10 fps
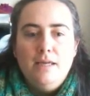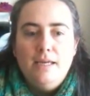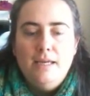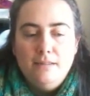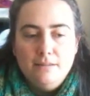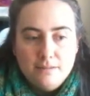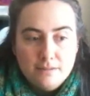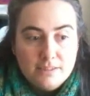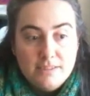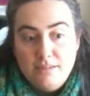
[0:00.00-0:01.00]
It
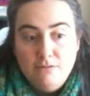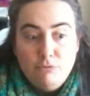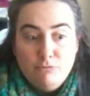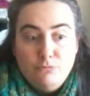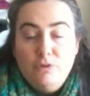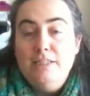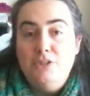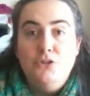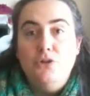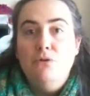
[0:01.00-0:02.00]
really
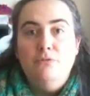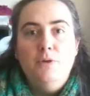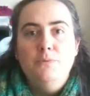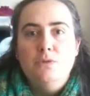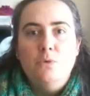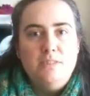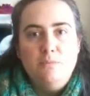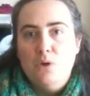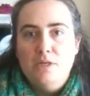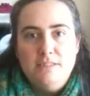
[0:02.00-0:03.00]
took off, and I was quite
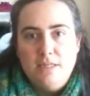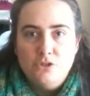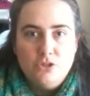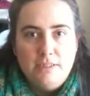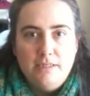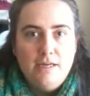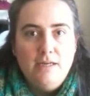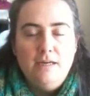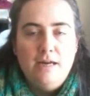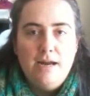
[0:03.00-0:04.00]
surprised actually
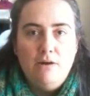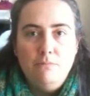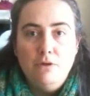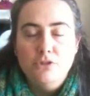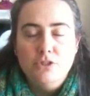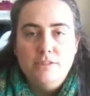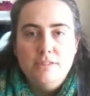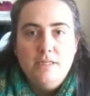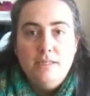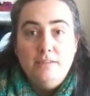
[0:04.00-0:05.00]
at how much it
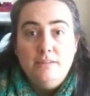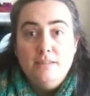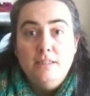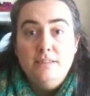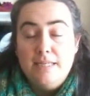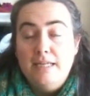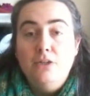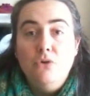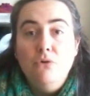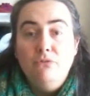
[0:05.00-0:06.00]
had
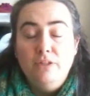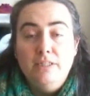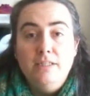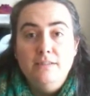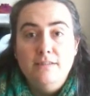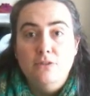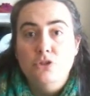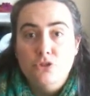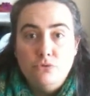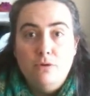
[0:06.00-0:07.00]
taken off in such
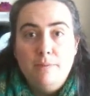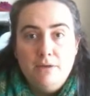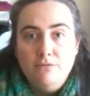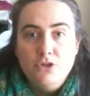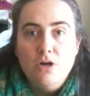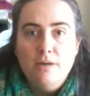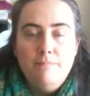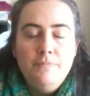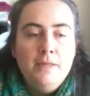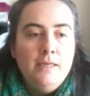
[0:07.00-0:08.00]
a short amount of time.